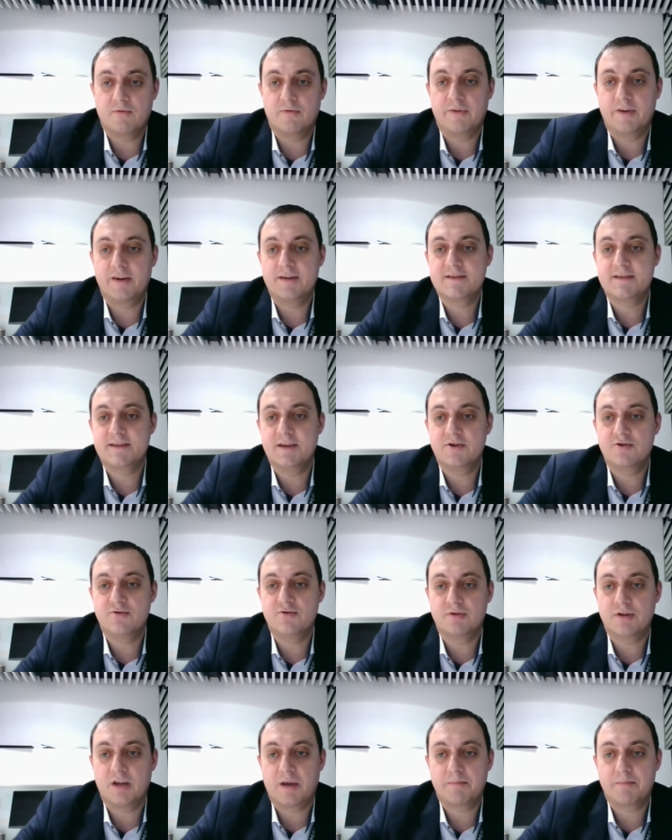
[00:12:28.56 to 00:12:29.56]
on this
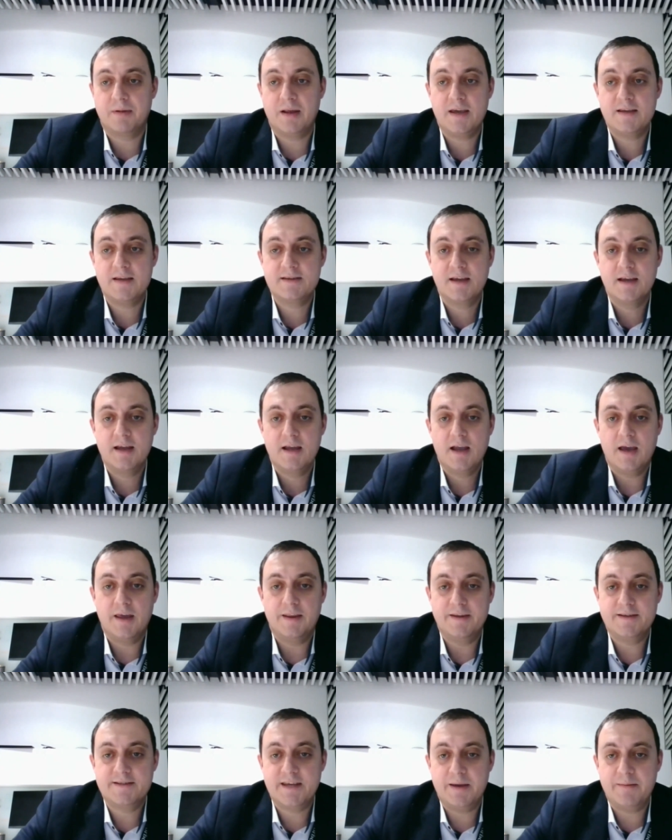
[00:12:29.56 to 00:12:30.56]
issue take place,
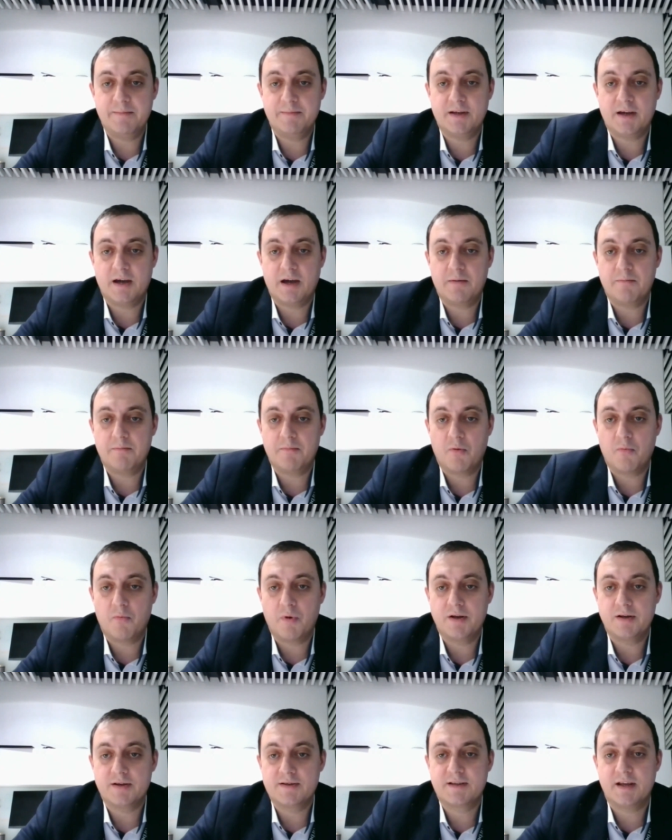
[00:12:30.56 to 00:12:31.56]
at the same time,
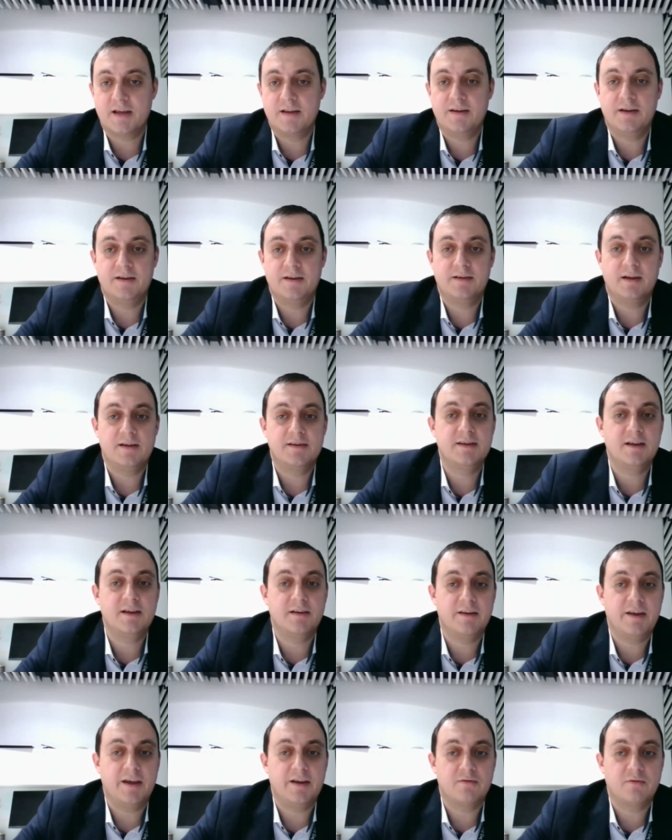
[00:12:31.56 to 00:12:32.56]
we understand that until
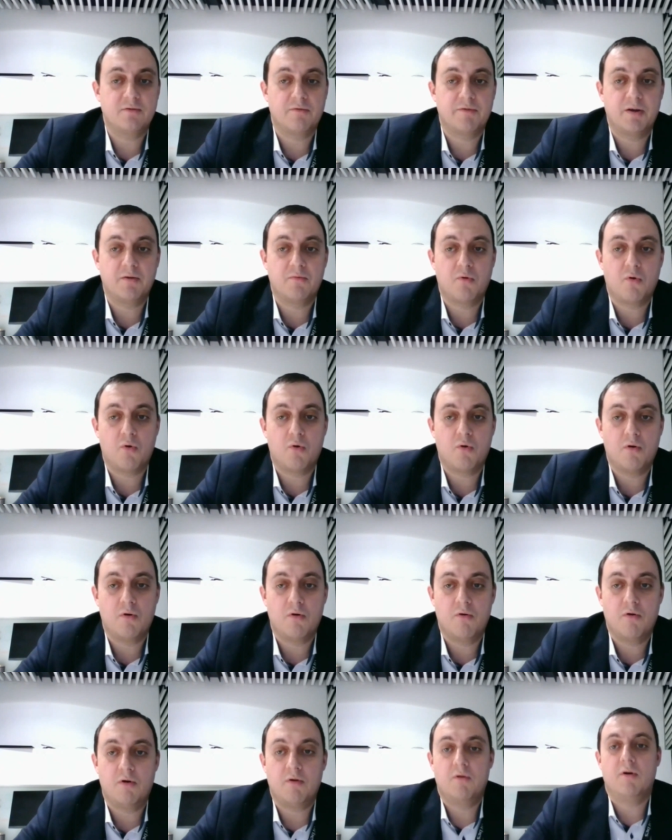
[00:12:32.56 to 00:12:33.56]
the end of the war,
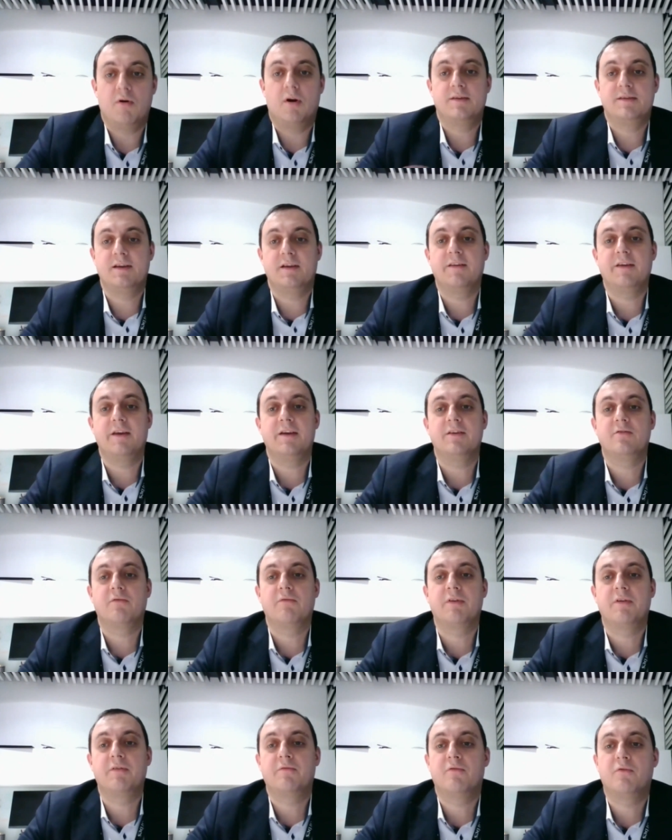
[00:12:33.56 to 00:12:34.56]
until the end
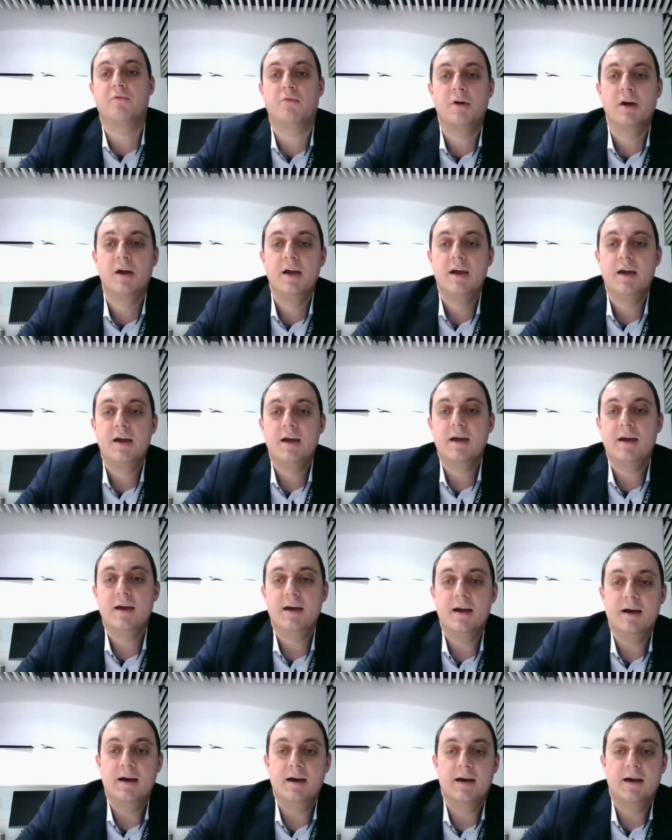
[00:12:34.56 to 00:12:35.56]
of the war,
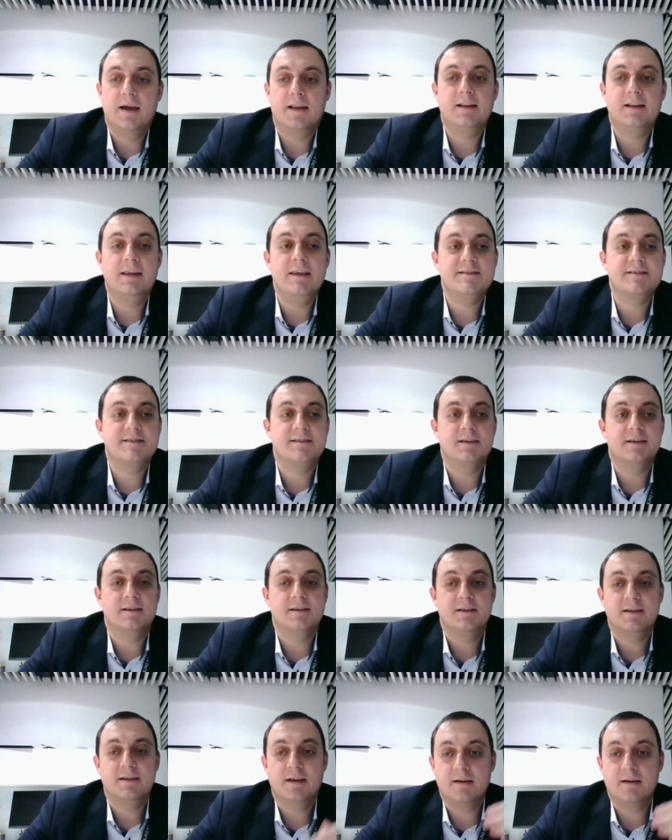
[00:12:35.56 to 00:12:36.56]
uh, at least
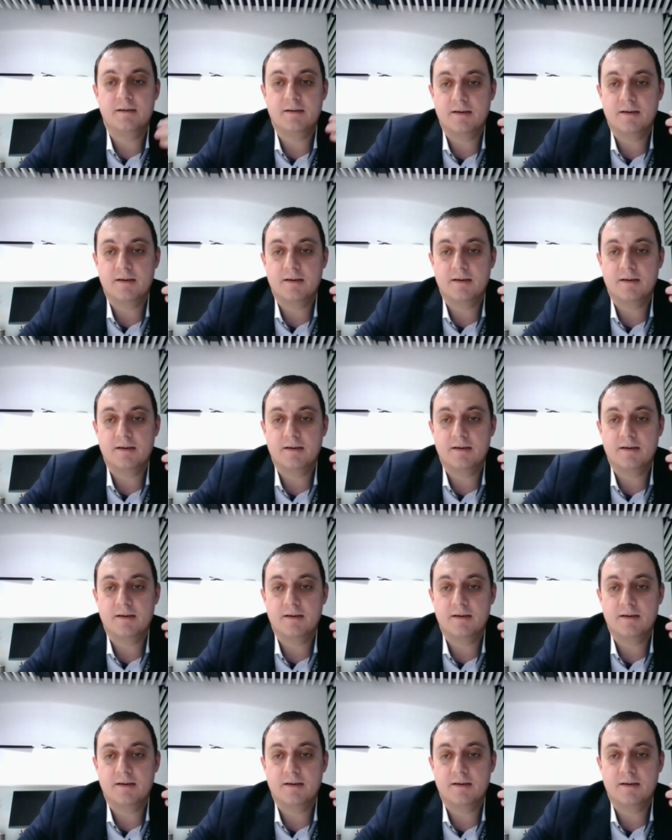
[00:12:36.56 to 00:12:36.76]
uh,